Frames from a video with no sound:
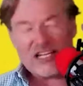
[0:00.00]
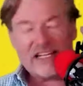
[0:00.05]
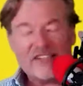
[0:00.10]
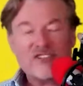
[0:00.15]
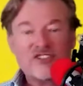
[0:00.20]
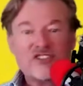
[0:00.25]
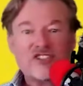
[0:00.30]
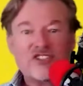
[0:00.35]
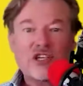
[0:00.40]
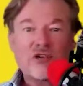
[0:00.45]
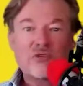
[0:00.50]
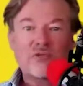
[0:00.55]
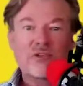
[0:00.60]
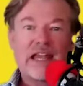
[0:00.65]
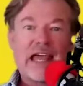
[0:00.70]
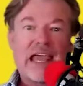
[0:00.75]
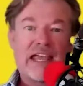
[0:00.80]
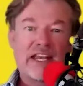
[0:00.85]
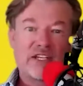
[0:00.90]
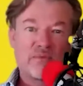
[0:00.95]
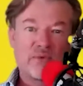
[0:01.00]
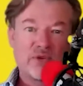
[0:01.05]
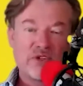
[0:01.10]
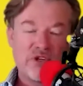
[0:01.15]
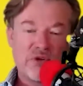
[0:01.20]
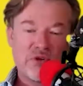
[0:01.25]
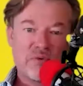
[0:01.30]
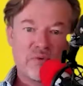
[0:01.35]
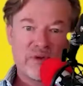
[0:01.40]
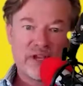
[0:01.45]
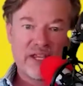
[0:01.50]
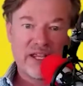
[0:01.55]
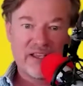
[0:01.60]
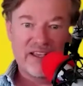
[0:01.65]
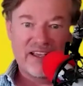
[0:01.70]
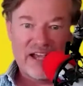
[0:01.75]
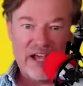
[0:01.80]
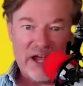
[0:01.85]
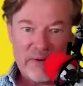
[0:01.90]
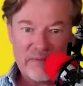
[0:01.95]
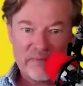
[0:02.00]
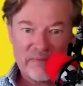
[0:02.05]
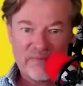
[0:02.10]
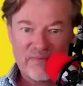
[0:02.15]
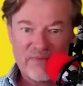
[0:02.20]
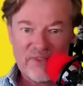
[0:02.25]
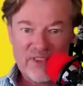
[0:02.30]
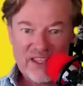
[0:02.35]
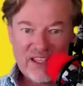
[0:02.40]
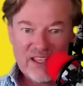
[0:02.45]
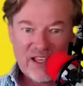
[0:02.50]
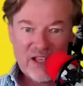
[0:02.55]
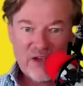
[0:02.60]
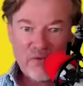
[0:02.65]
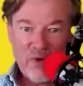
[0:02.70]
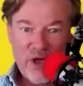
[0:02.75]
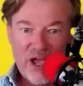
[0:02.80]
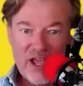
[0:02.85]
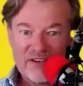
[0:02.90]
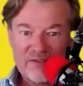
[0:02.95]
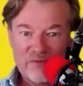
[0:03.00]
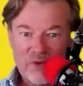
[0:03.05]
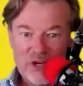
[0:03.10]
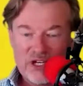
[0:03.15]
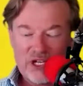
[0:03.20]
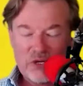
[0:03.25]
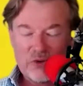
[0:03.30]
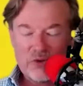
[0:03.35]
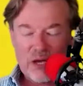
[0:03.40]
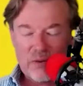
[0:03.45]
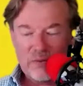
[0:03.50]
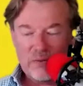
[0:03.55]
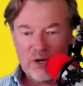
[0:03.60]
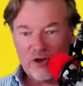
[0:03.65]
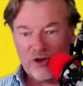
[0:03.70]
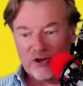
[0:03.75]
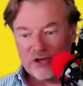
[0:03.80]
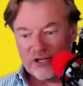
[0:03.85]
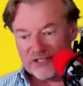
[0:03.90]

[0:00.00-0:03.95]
it's too late, presumably, when you come along.